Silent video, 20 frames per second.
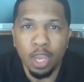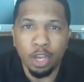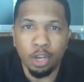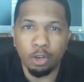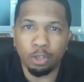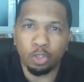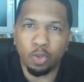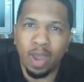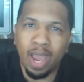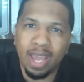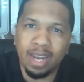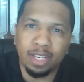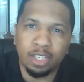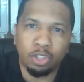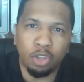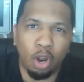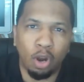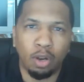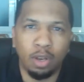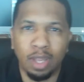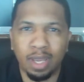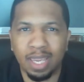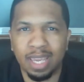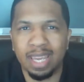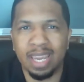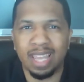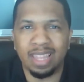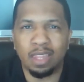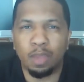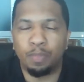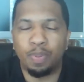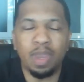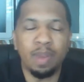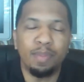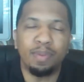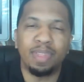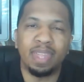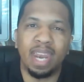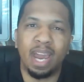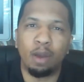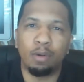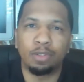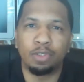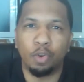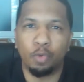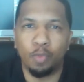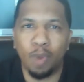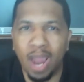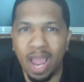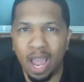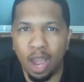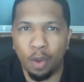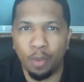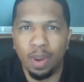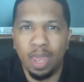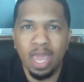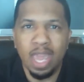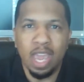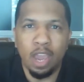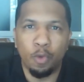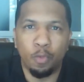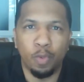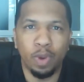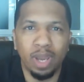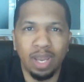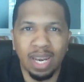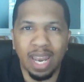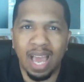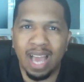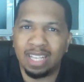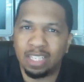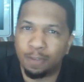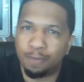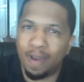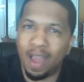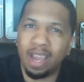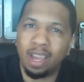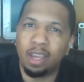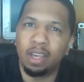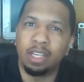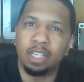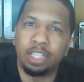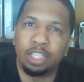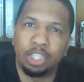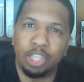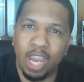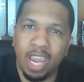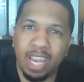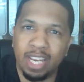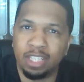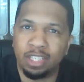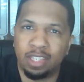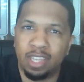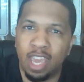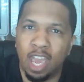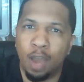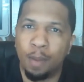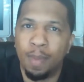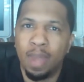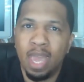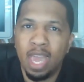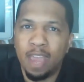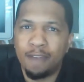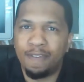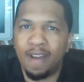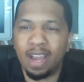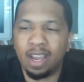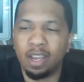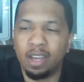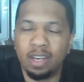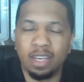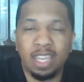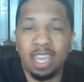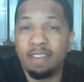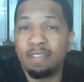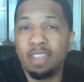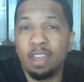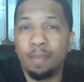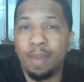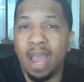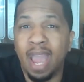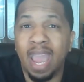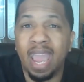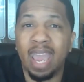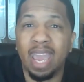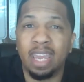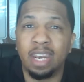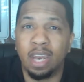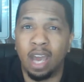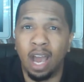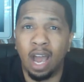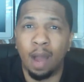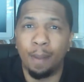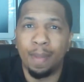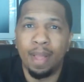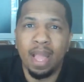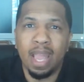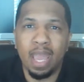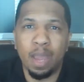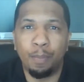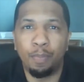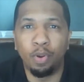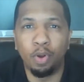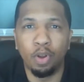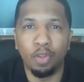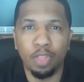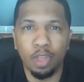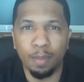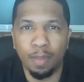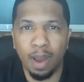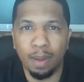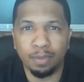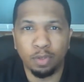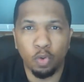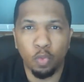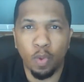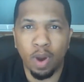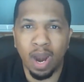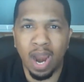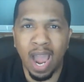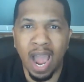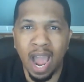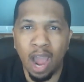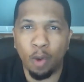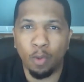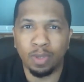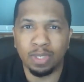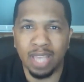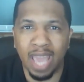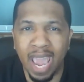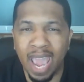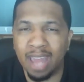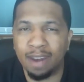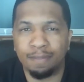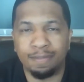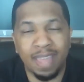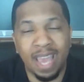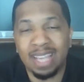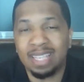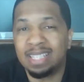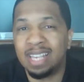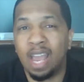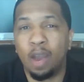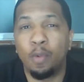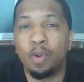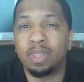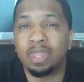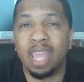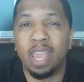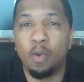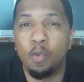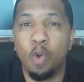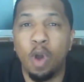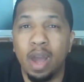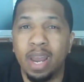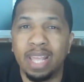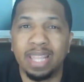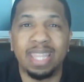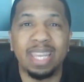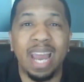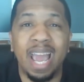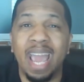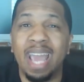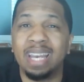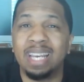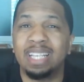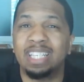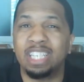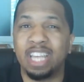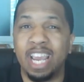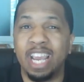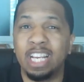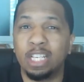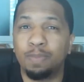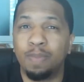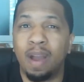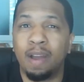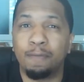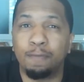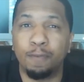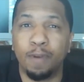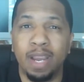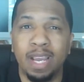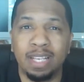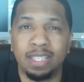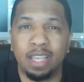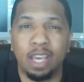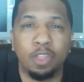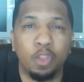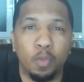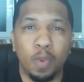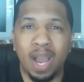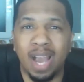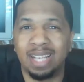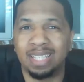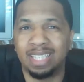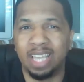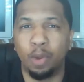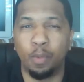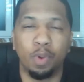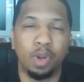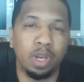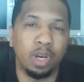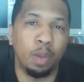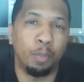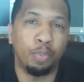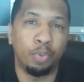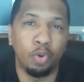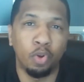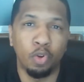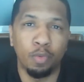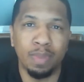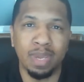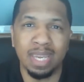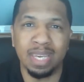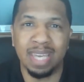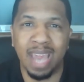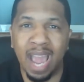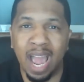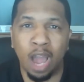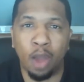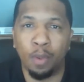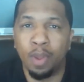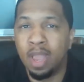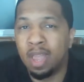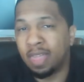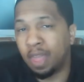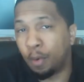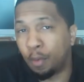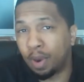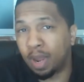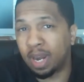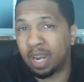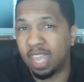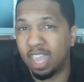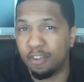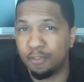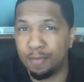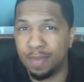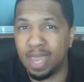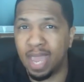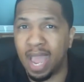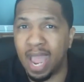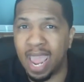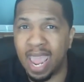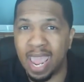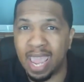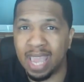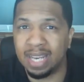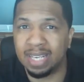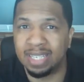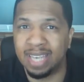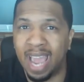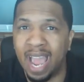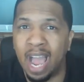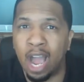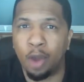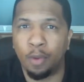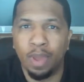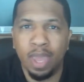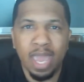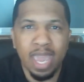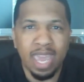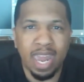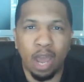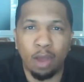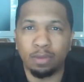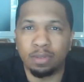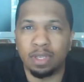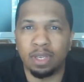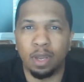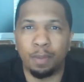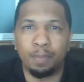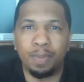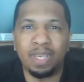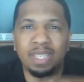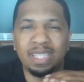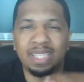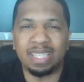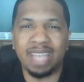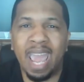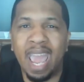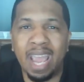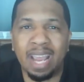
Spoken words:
You know, so I had to start looking at the people that I was around and realize if I couldn't change them, if I couldn't give them a hand up and pull them up to where I was at, if that's not what they wanted, then I had to change my friends. Otherwise, they were going to pull me down. They were going to give me a hand down, and I was going to be stagnant.